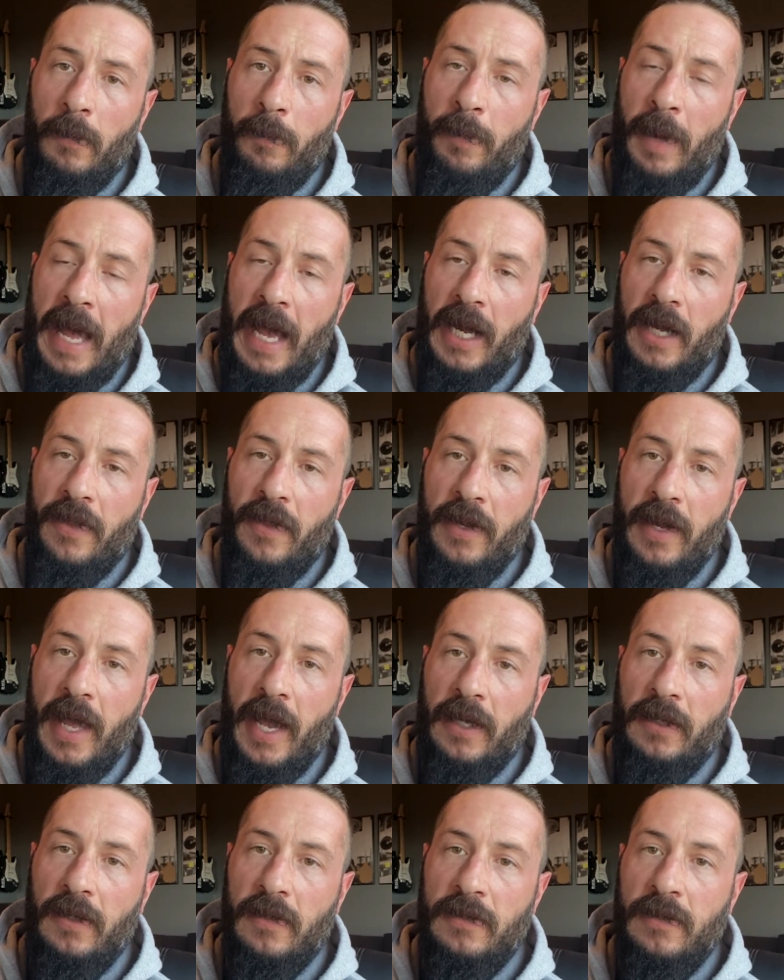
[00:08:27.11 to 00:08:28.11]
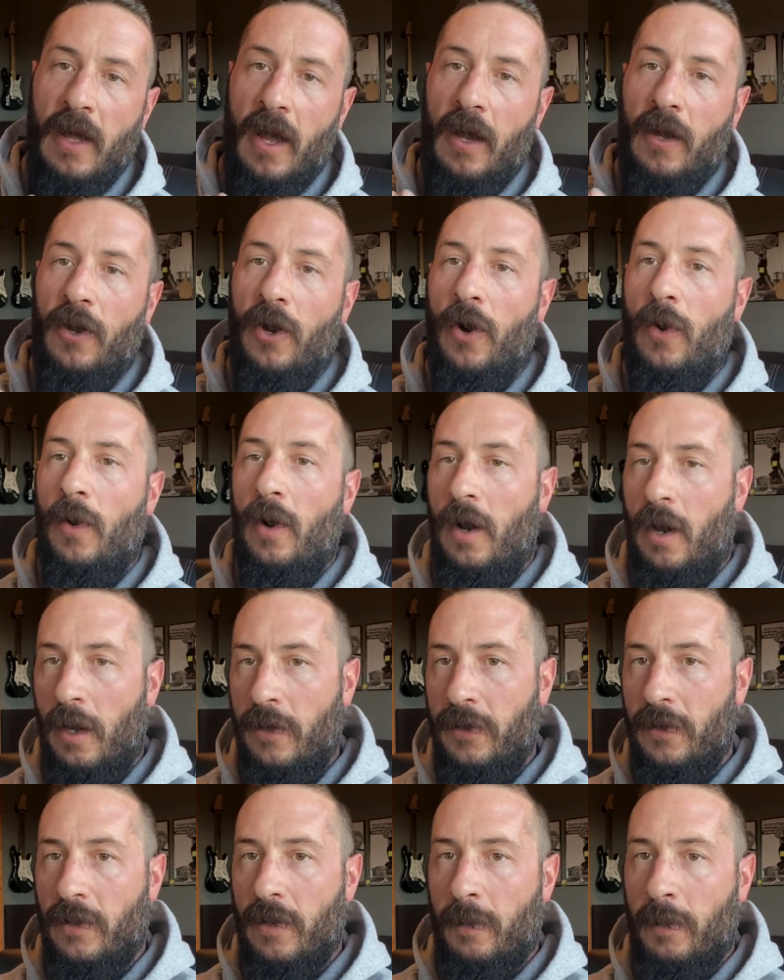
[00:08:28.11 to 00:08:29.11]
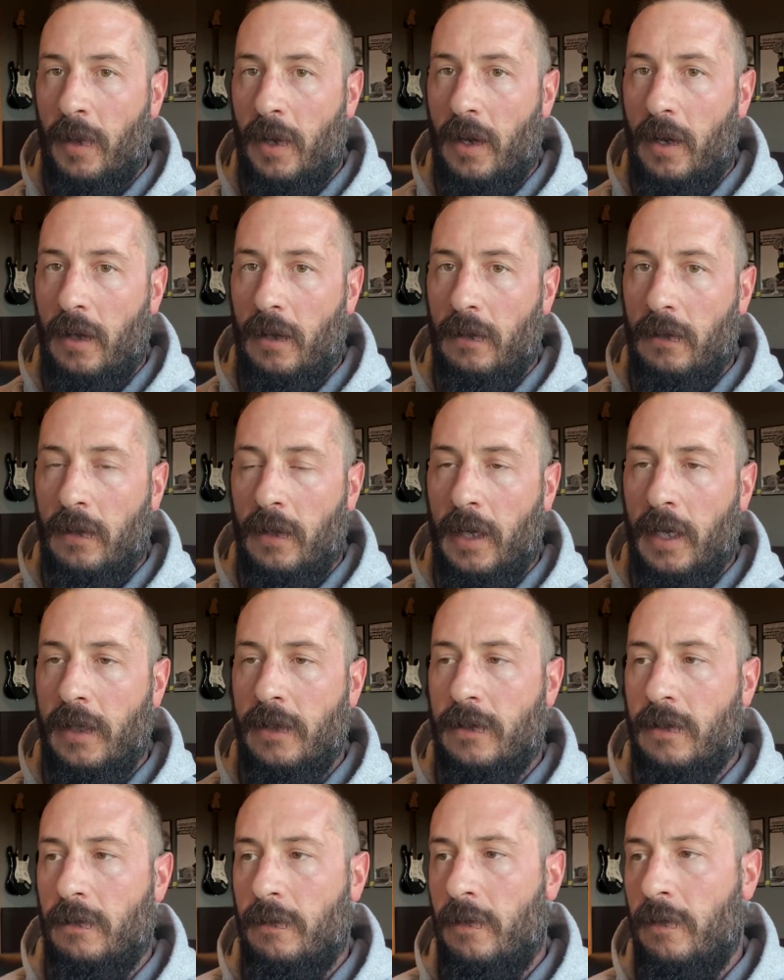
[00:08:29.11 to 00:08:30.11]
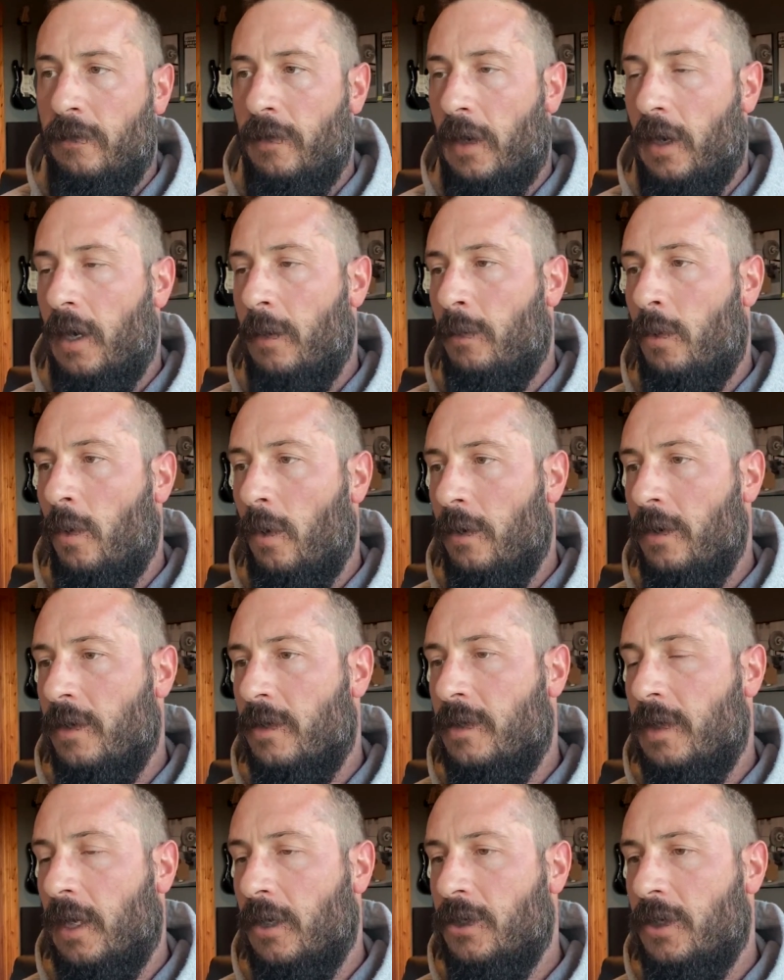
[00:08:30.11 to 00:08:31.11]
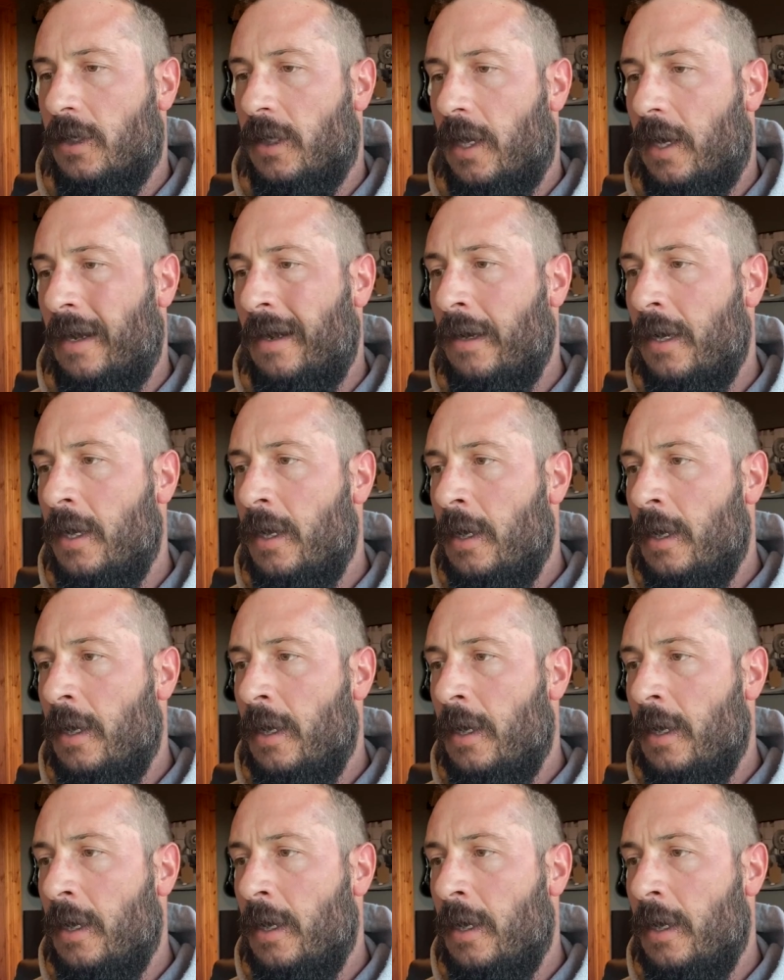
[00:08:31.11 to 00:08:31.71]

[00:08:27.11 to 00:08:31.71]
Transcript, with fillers: Back of the neck does not go under the bar, right? There's a, a very important distinction there.